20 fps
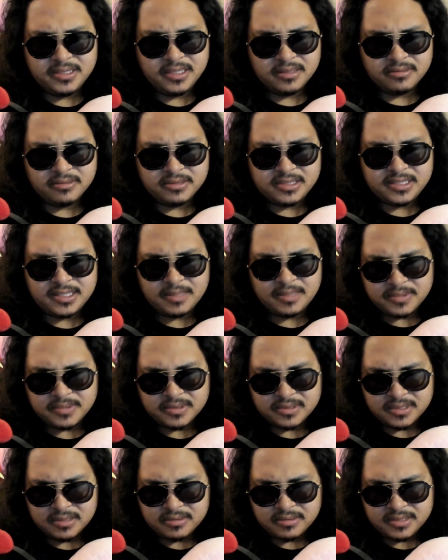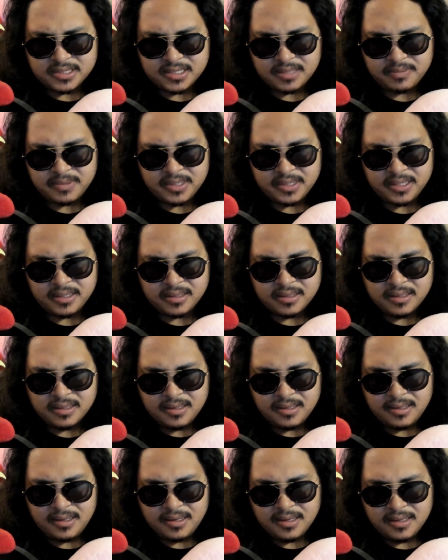They're receptors. They're recepting
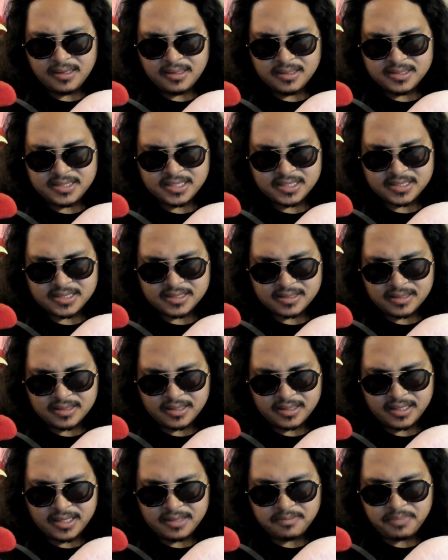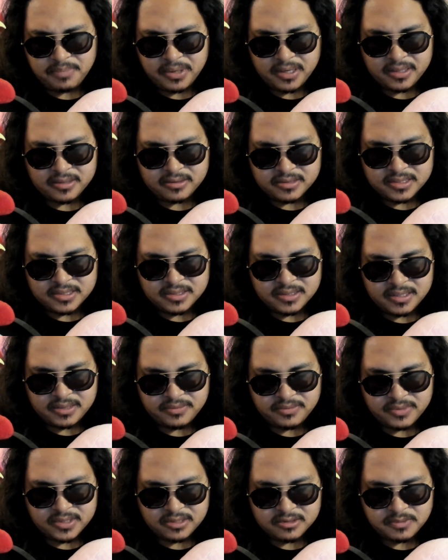just again particles and like
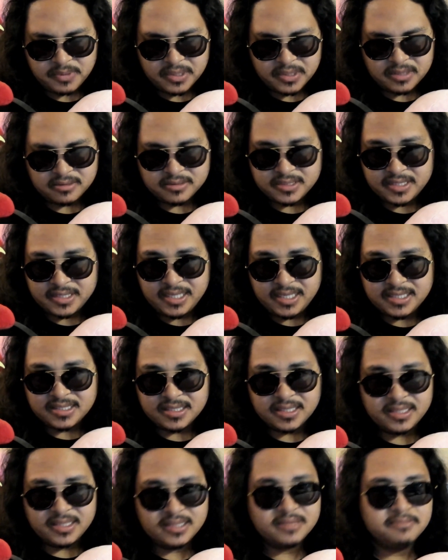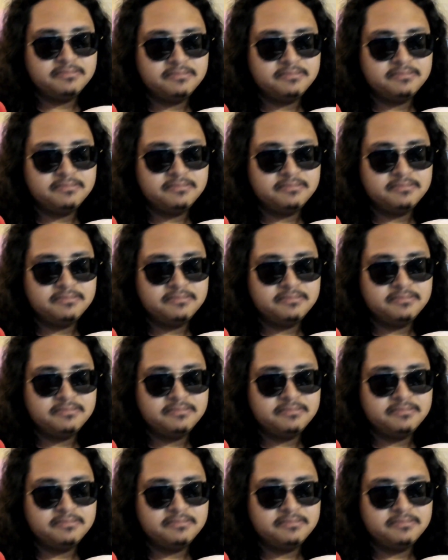what those particles taste like.